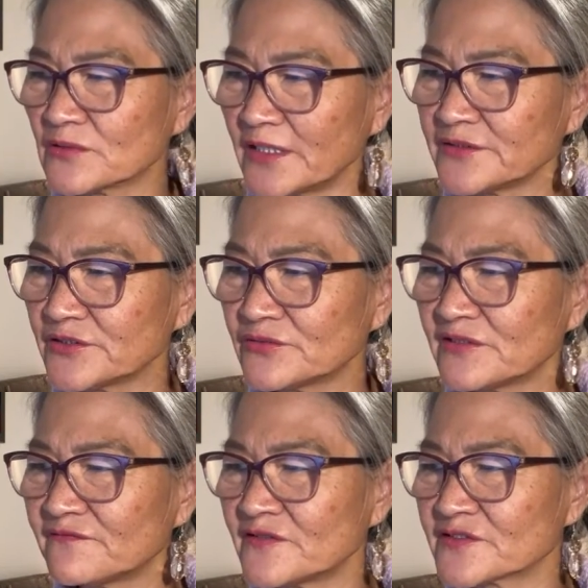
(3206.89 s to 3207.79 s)
and
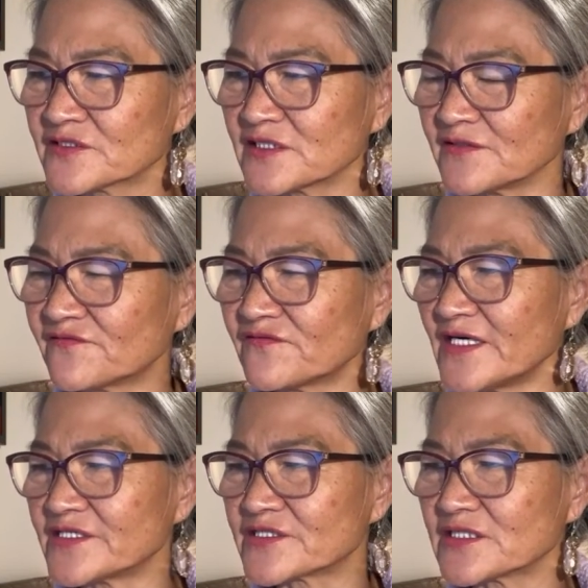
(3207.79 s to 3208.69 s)
university,
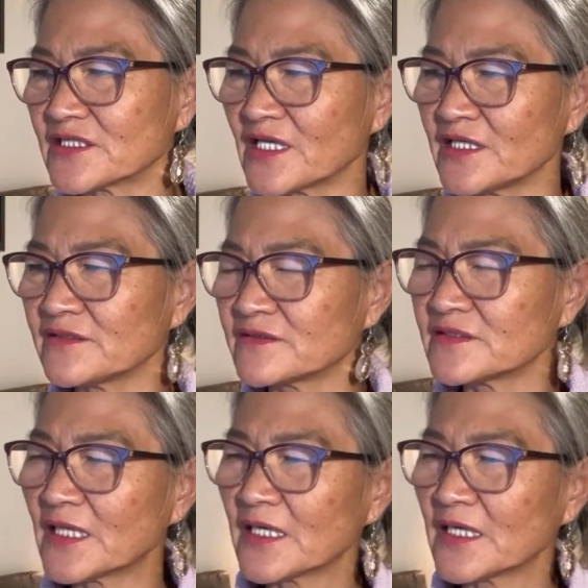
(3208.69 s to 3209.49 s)
French in